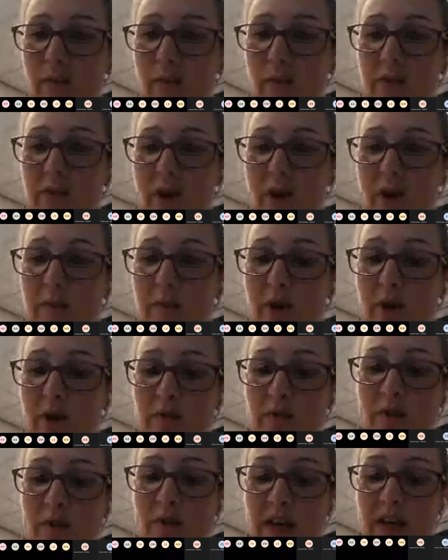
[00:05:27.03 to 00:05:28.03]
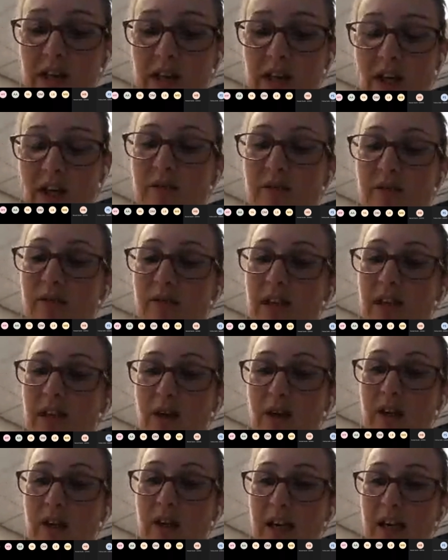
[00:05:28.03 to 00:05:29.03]
with a person with HIV,
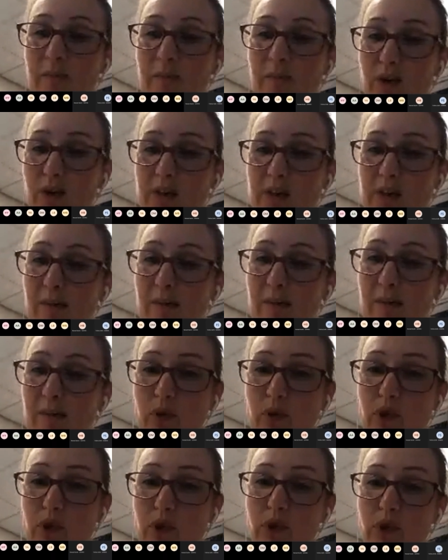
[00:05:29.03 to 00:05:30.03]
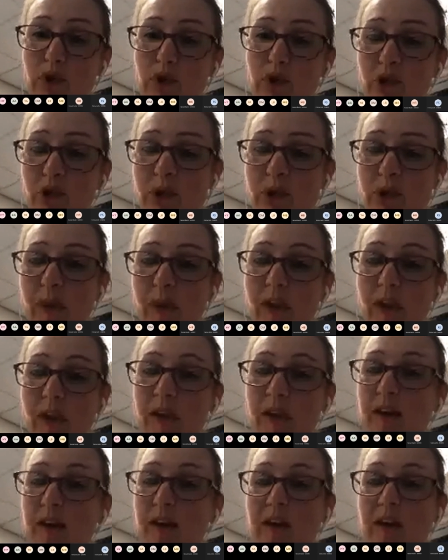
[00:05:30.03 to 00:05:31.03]
you can get a blood sample done at your
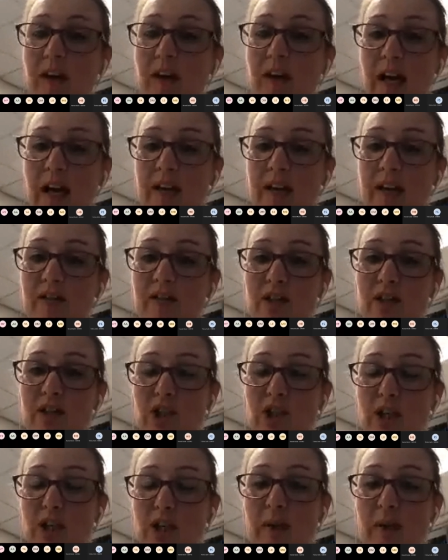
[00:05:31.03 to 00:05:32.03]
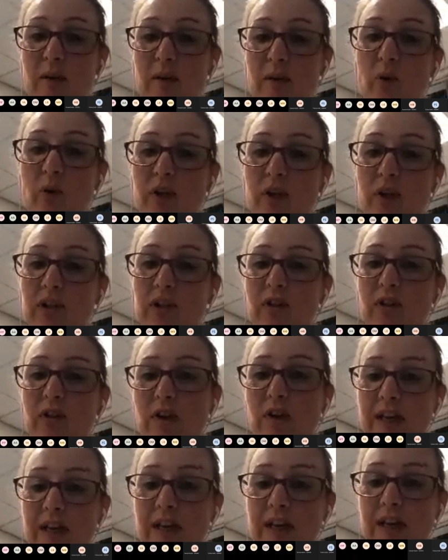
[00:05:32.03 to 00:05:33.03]
GP, and the GP will
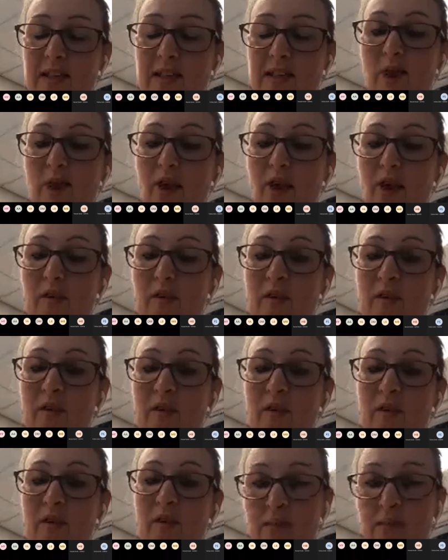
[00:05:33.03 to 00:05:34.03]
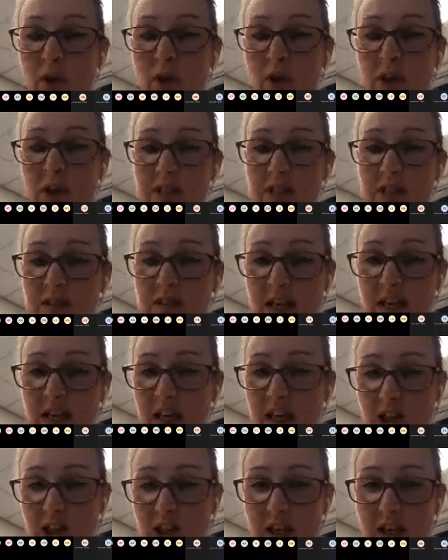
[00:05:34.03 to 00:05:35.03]
ask for the
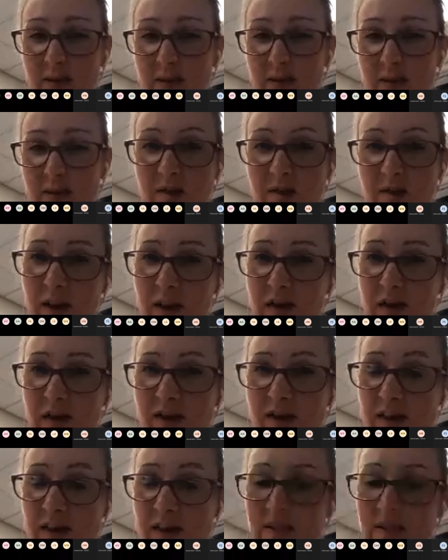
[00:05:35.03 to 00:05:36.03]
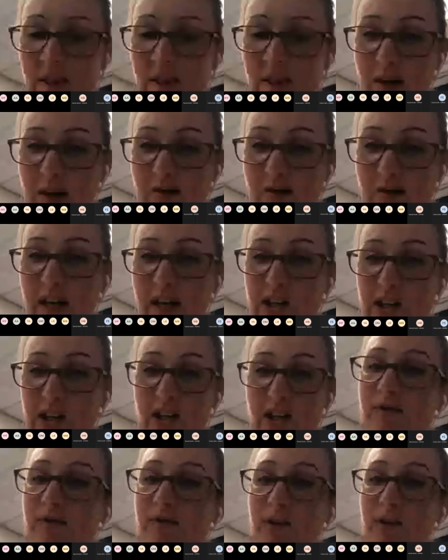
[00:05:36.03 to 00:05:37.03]
antibodies to HIV rather than
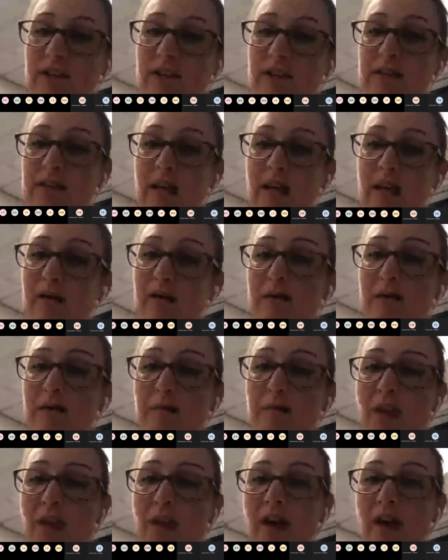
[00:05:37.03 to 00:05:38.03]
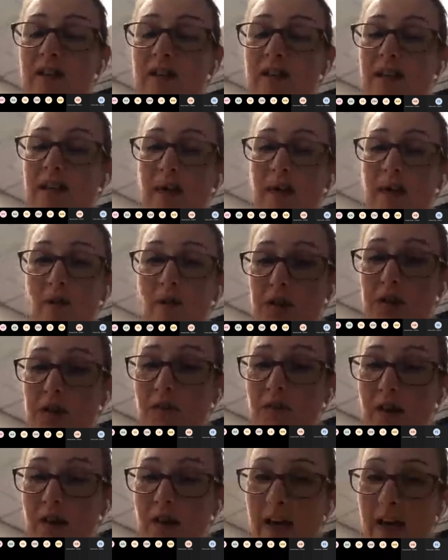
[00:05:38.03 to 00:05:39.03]
HIV itself. Same
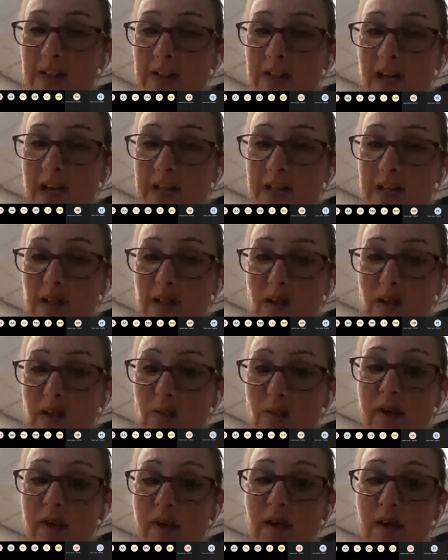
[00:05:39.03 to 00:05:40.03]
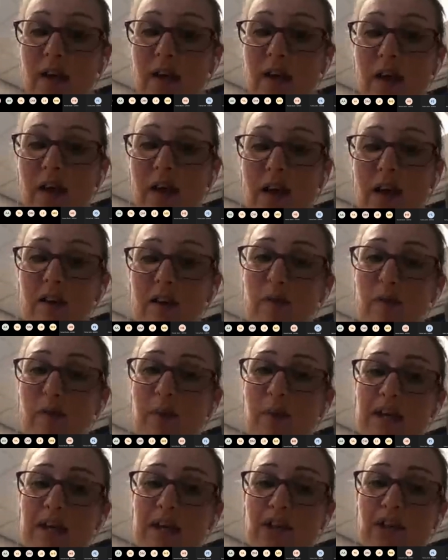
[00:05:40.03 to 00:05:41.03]
goes for hepatitis as well. If
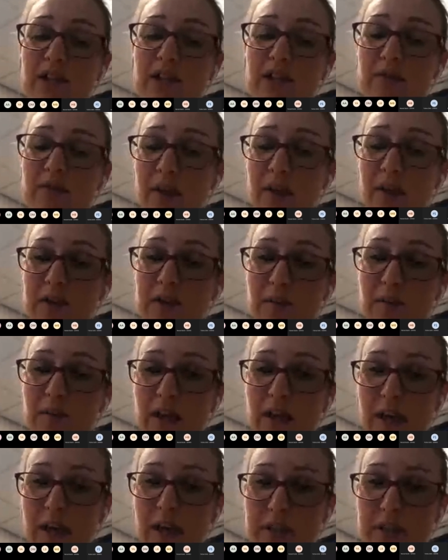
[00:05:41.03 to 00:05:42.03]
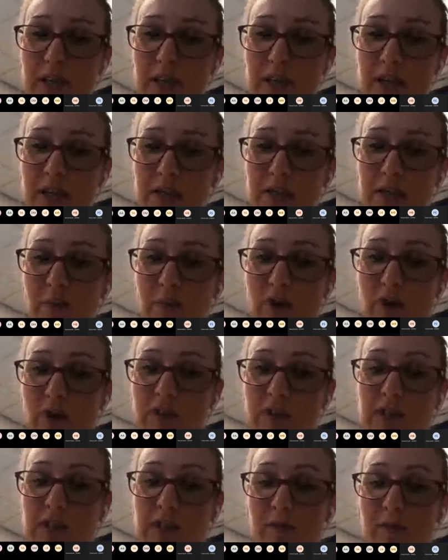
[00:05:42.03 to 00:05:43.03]
a patient is found to be hepatitis
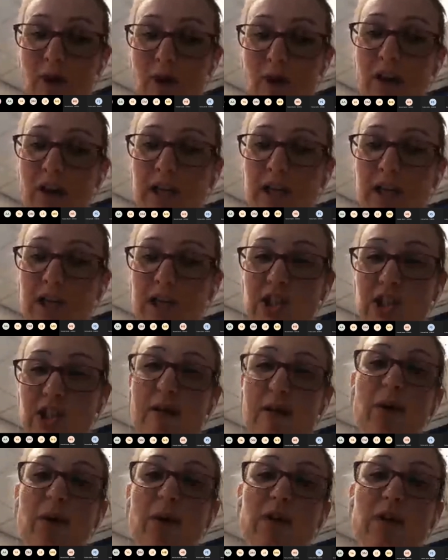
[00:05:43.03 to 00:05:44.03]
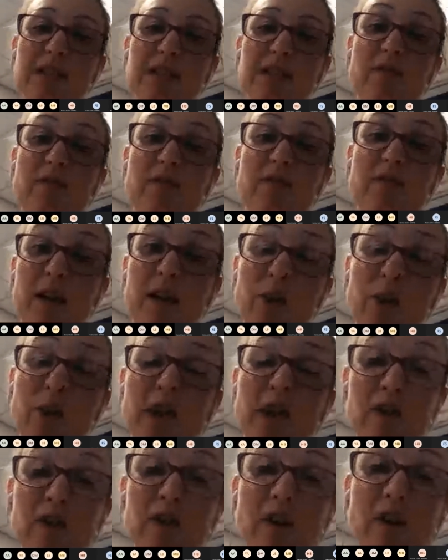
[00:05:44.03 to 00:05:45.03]
positive or HIV positive, then
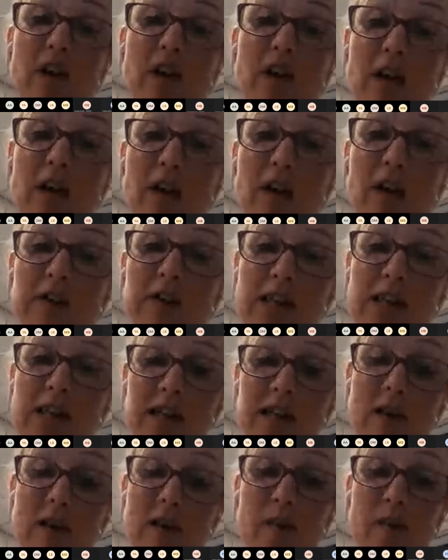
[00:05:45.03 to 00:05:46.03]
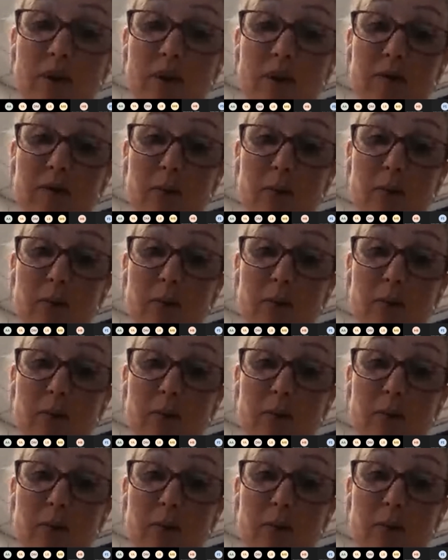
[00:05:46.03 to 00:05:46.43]
we can take a sample of the